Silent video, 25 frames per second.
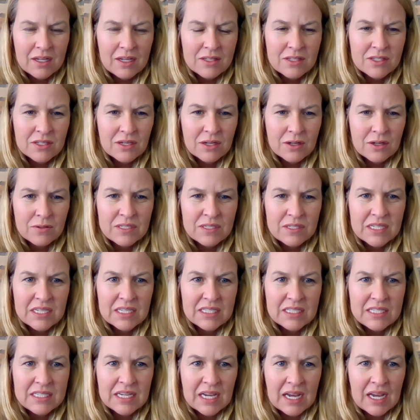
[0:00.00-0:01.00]
So
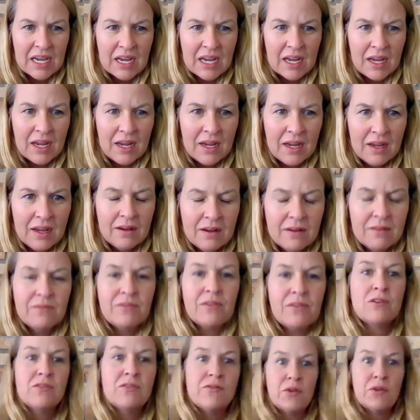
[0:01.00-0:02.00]
today, for
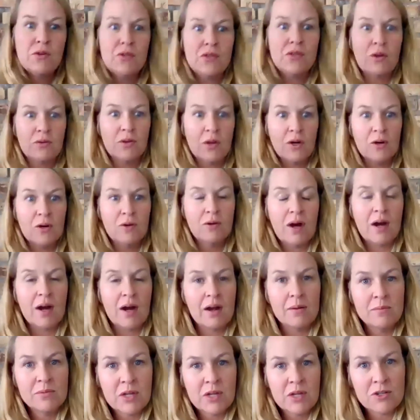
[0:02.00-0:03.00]
those of you who don't know,
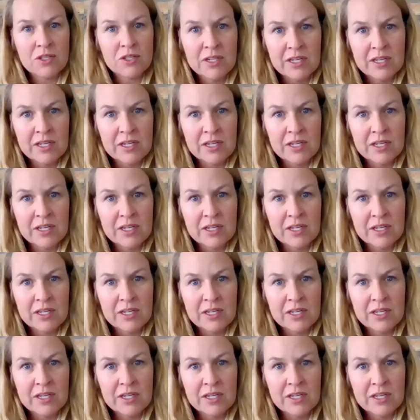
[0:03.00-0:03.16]
I'm Dr.